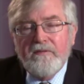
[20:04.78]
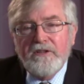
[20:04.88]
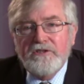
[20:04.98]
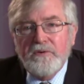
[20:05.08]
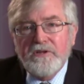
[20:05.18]
of
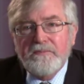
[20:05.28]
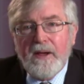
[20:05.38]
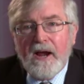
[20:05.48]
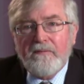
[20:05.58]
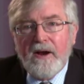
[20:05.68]
a Jewish
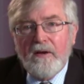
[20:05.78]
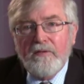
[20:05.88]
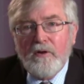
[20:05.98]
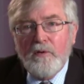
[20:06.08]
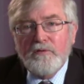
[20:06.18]

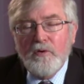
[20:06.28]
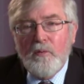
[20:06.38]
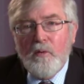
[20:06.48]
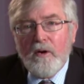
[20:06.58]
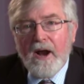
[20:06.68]
background, those who
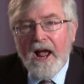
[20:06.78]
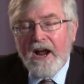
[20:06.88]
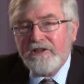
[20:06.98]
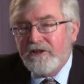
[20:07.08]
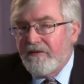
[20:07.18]
were
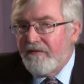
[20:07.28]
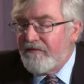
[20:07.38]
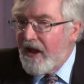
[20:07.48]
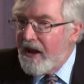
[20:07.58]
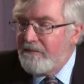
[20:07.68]
actually of the
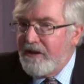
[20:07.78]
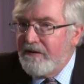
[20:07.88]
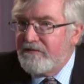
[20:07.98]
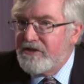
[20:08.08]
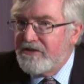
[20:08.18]

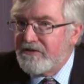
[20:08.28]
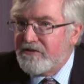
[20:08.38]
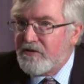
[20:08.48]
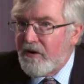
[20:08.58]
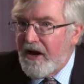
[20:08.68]
family of
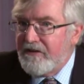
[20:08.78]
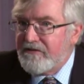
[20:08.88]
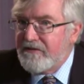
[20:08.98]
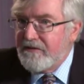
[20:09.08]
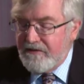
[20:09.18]
Jesus
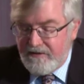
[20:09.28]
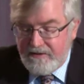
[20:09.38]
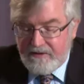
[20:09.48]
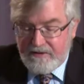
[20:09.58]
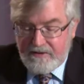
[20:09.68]
Christ,
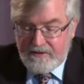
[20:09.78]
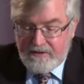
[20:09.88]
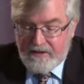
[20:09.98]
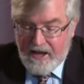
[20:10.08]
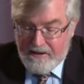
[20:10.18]

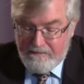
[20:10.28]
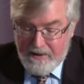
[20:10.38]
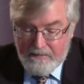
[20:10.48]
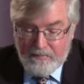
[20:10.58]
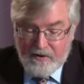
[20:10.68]

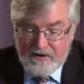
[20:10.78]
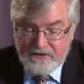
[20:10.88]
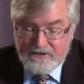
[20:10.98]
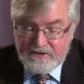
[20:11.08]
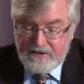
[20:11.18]
and
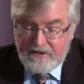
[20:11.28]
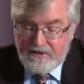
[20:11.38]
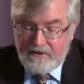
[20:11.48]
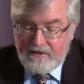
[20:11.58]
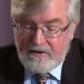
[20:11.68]
members
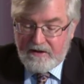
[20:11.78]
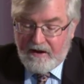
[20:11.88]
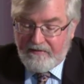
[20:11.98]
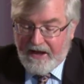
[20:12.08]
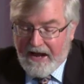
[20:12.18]

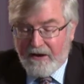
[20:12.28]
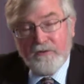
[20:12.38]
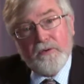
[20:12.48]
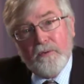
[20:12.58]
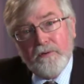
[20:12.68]
of the
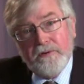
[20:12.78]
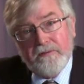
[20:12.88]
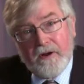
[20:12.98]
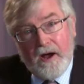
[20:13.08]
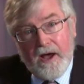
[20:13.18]
household
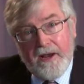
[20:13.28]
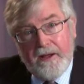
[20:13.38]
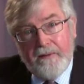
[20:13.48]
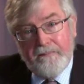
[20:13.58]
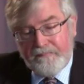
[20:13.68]
of God,